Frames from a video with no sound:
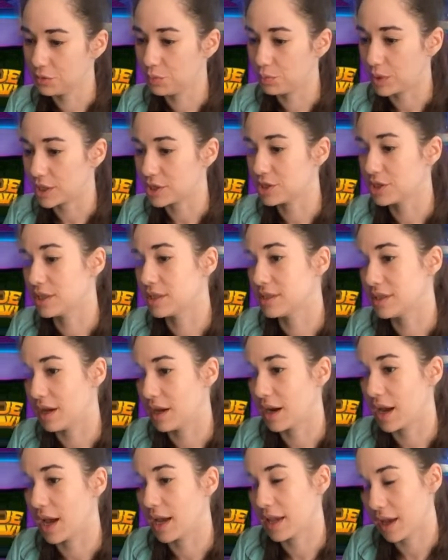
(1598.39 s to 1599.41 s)

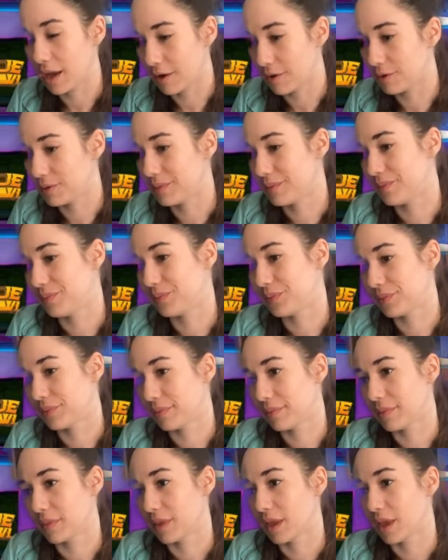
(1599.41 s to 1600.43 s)
Breshna.io.
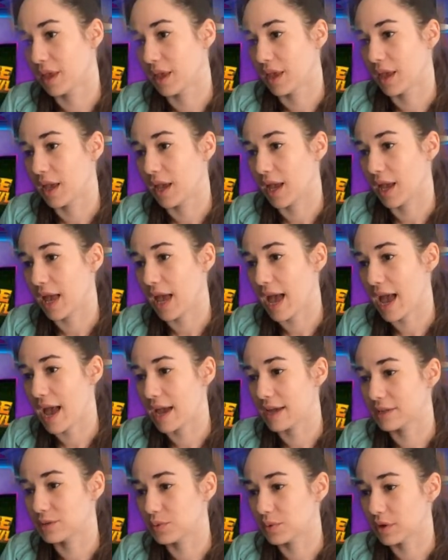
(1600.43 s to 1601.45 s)

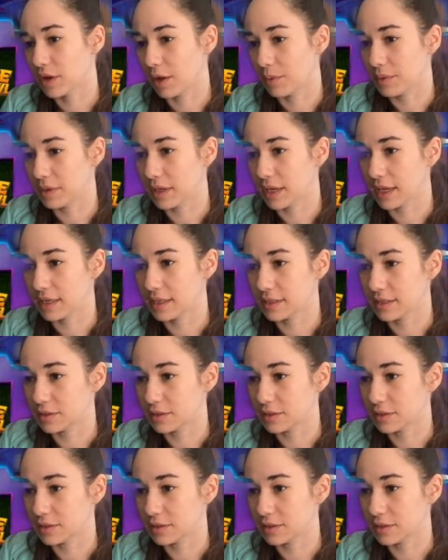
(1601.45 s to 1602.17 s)
And we're coming in this